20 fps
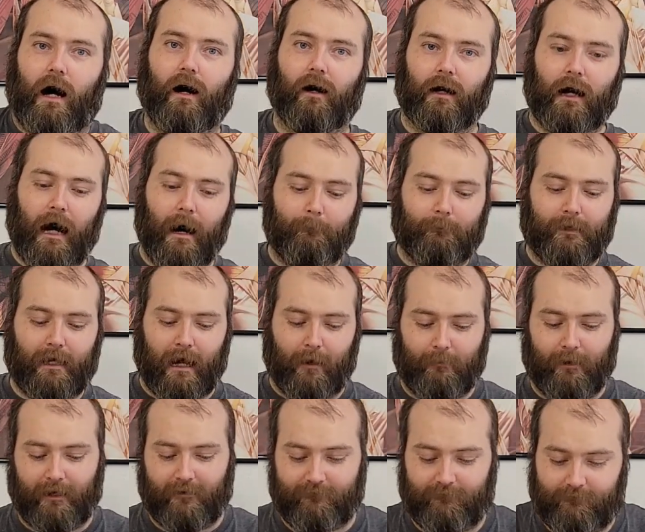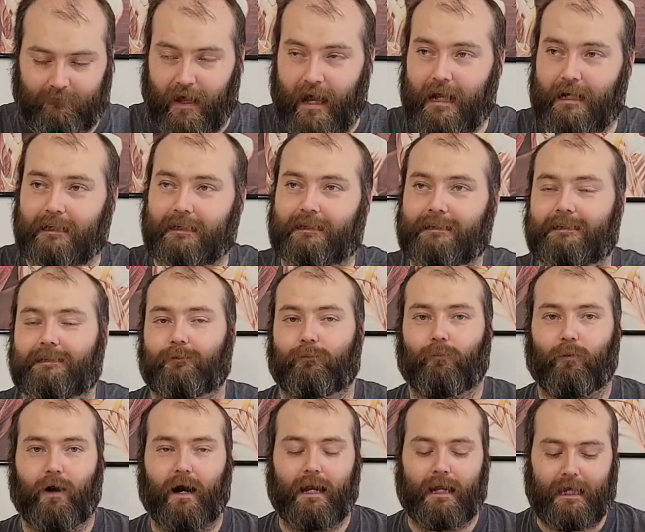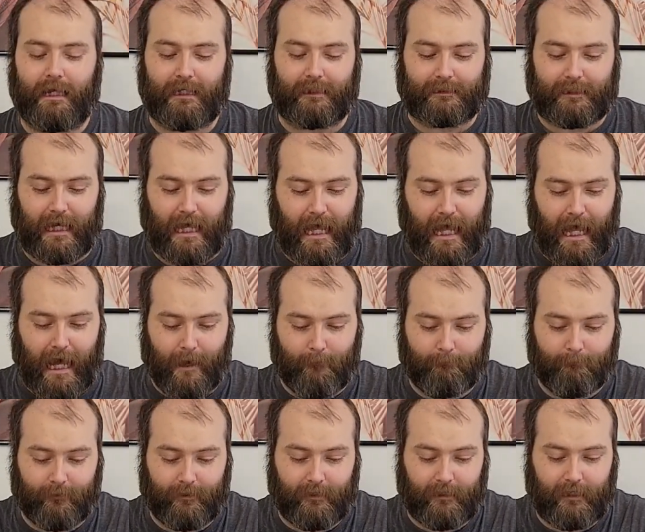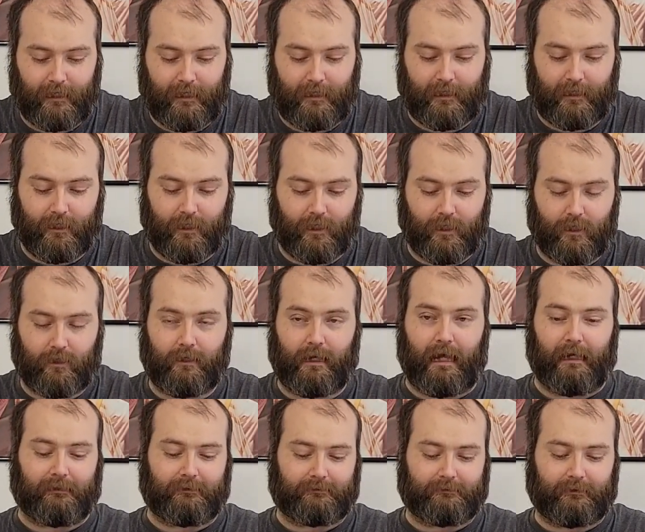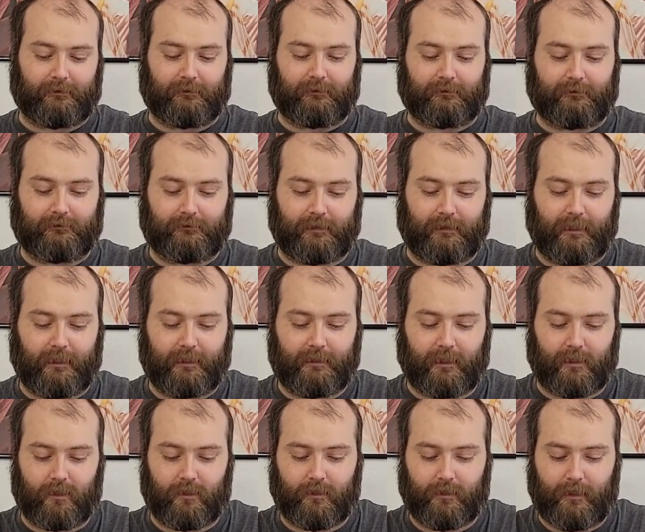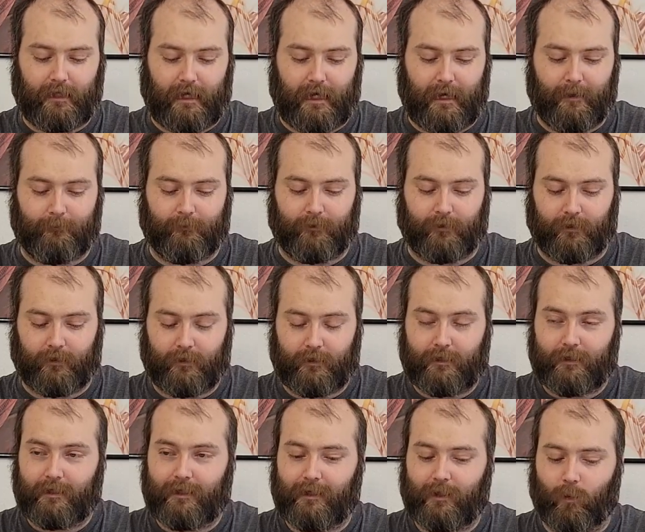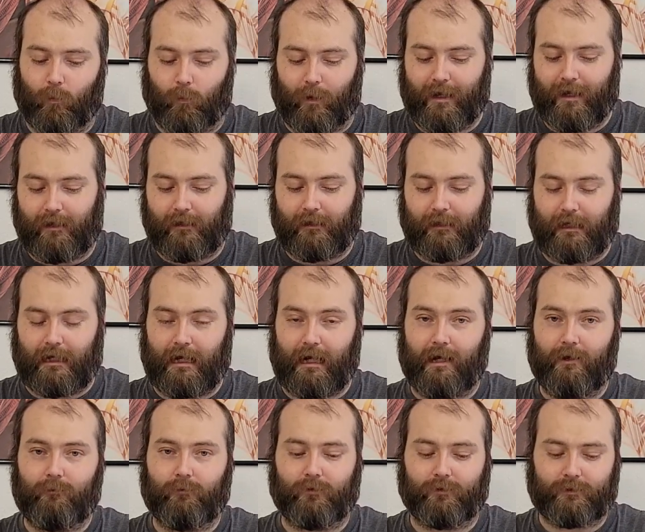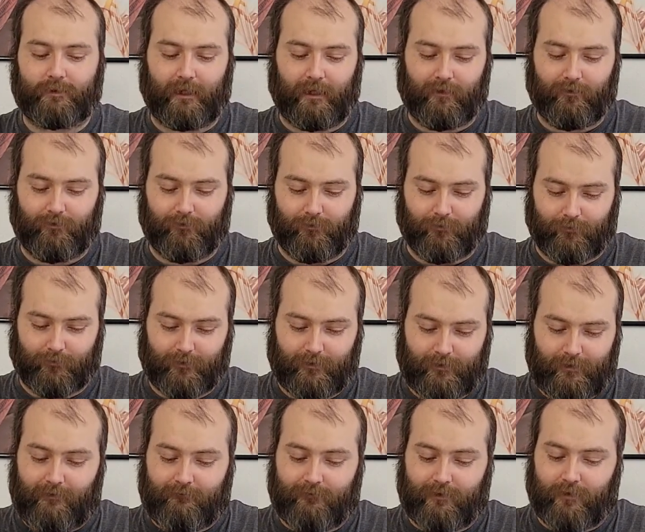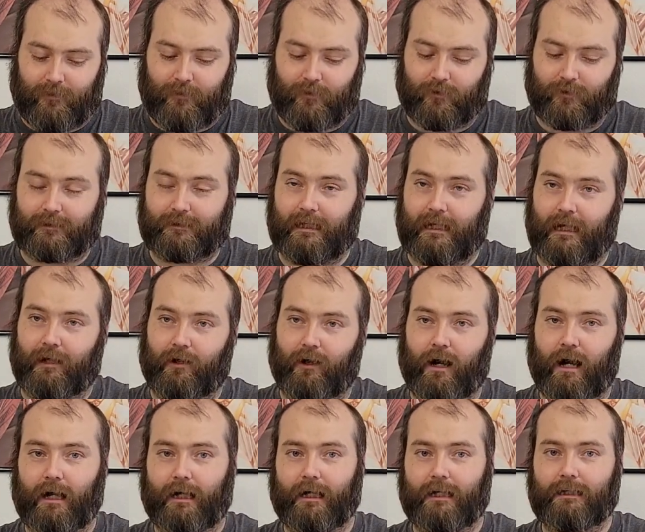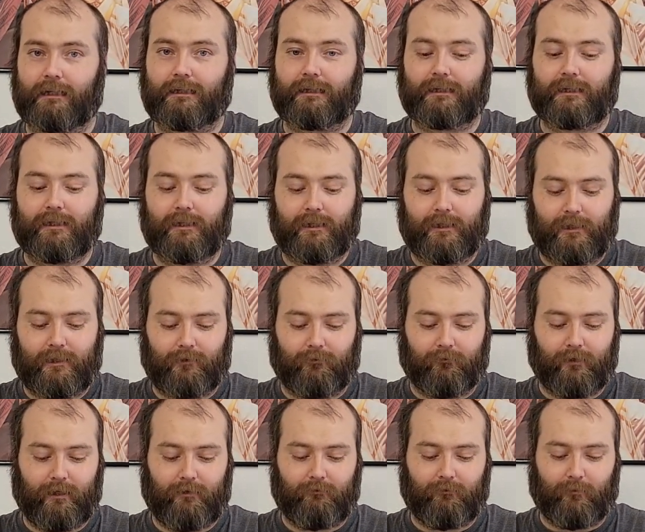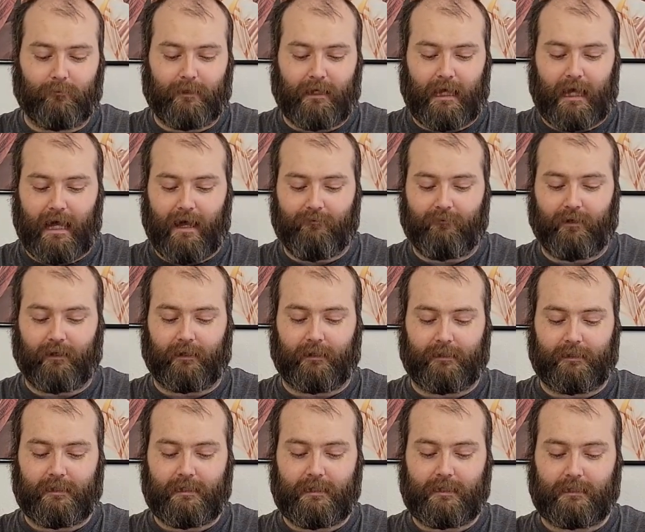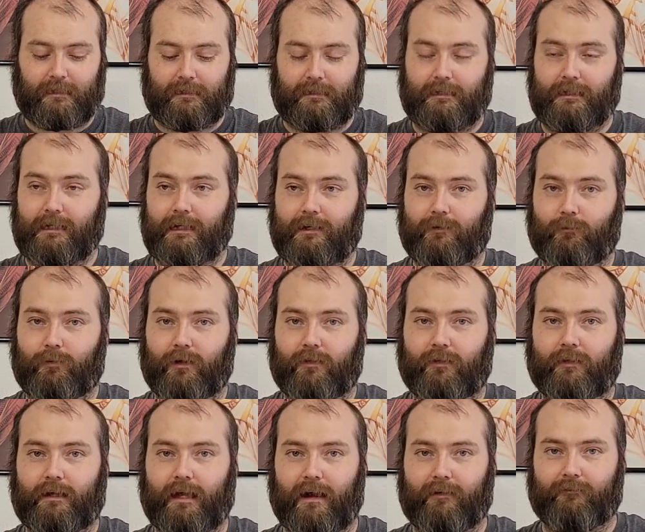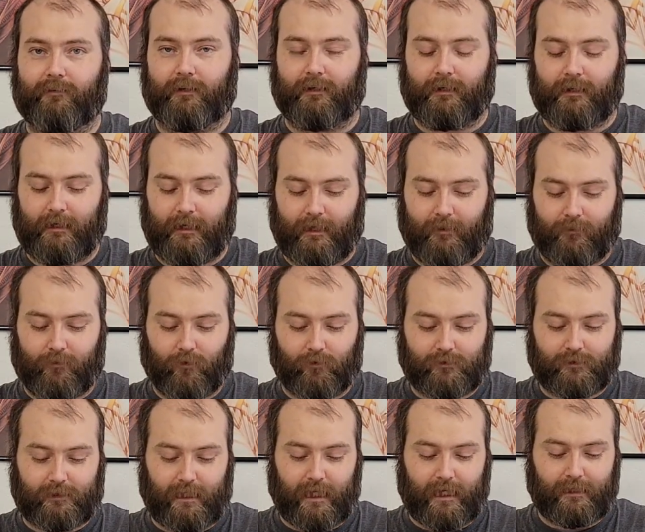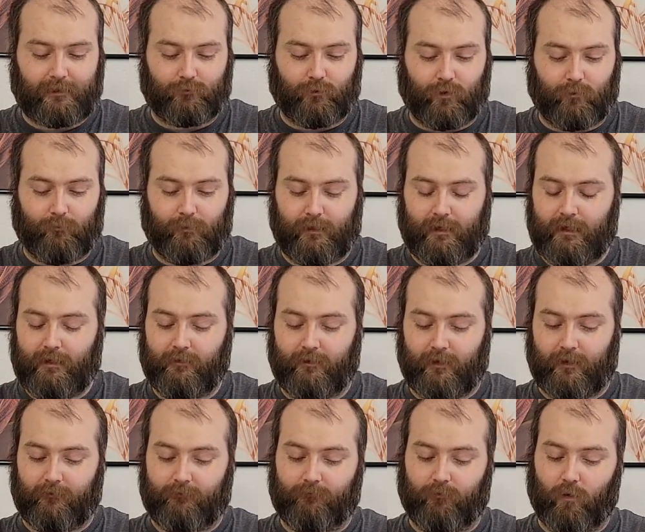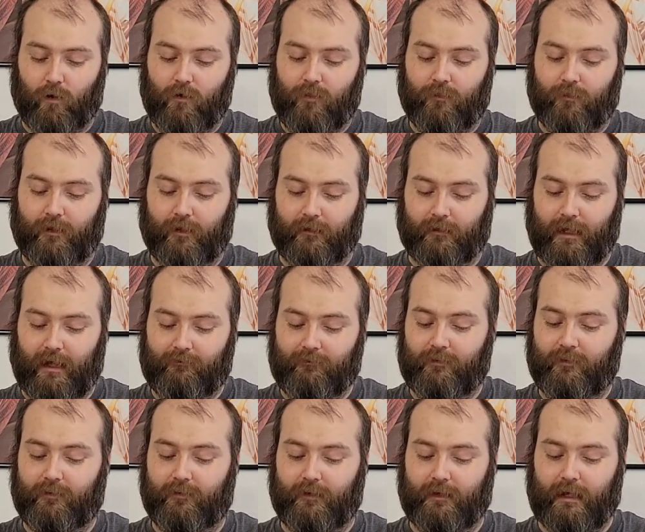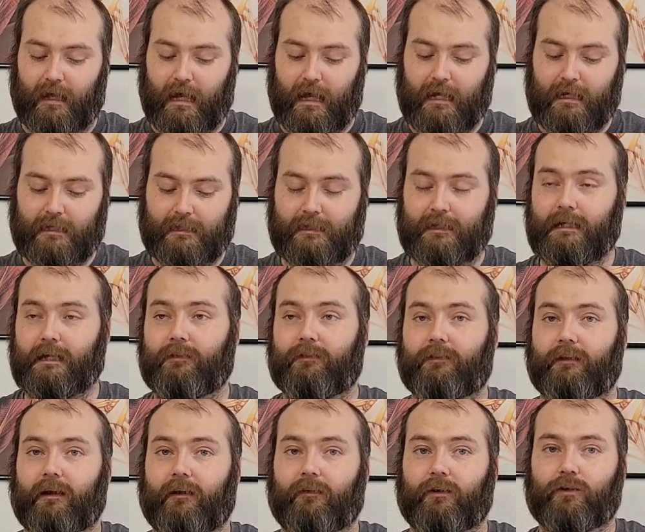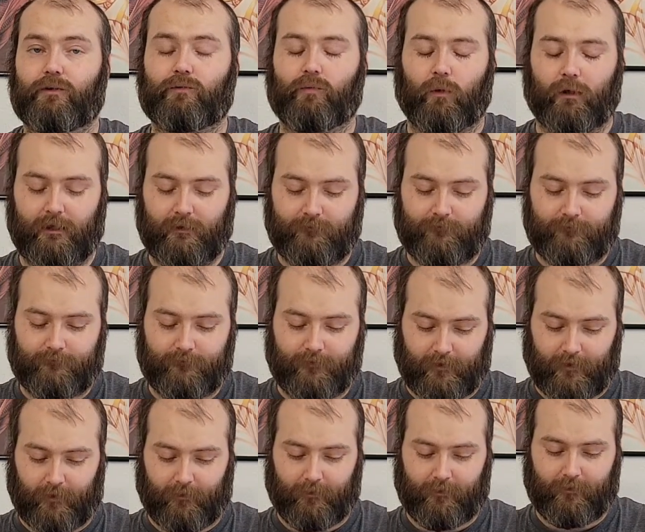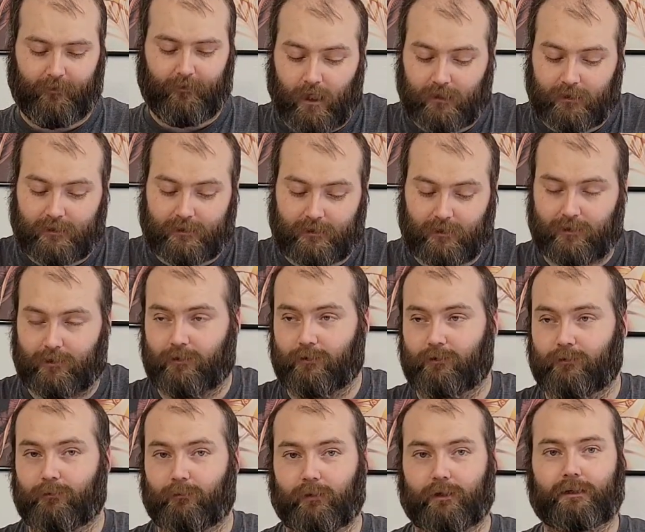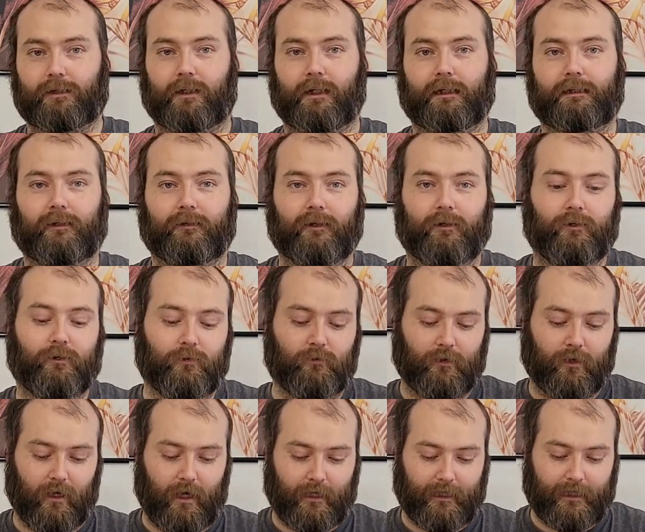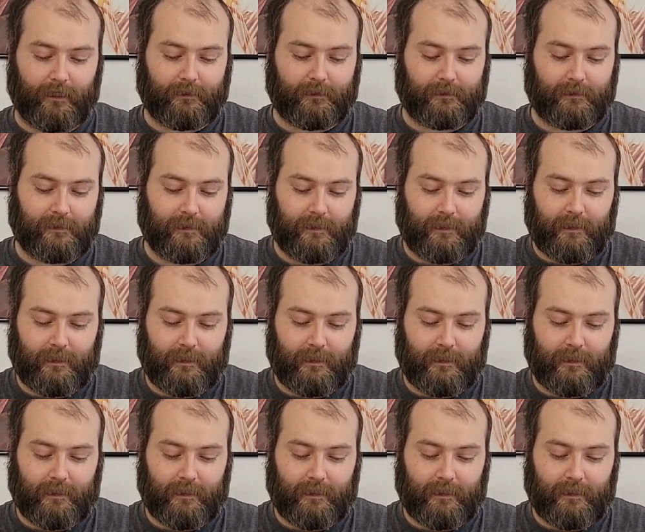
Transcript: our upcoming events. What is happening here at TNT Card and Hobby? Well, I will tell you. Every Thursday in August, we will be having D&D with Kevin, and those days will be the 4th, the 11th, the 18th, and the 25th. Also, we're starting something new in August